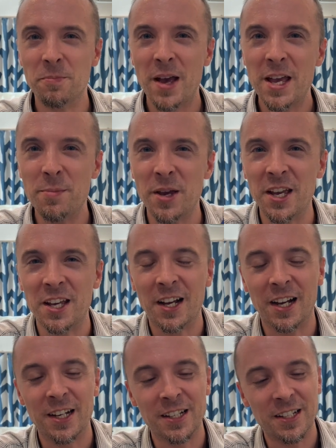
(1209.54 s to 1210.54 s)

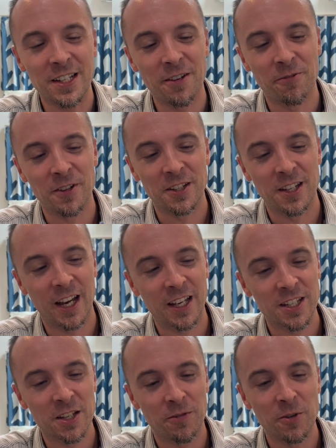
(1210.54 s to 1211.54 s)
Maybe.
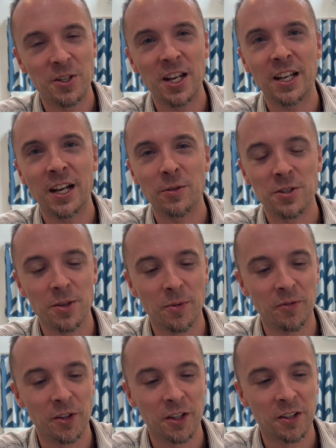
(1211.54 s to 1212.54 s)
I guess if you take
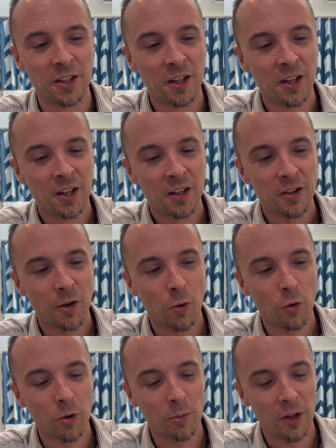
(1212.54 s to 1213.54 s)
out some of the
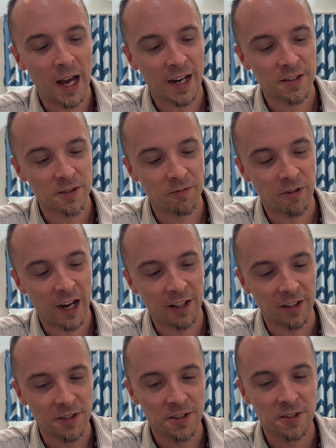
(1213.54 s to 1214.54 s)
horrible acts of
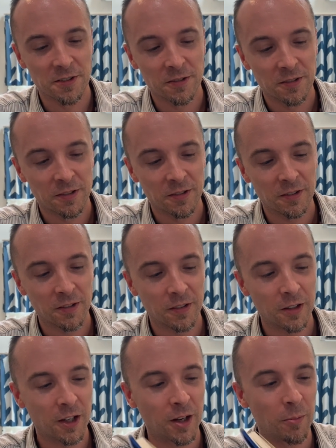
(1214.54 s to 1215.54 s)
violence,
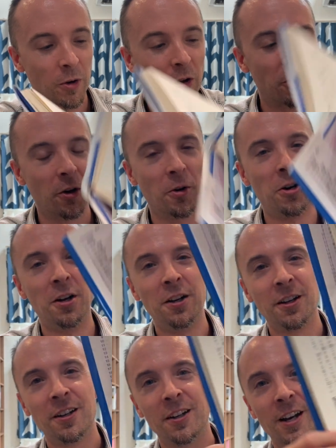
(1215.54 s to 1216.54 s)
although,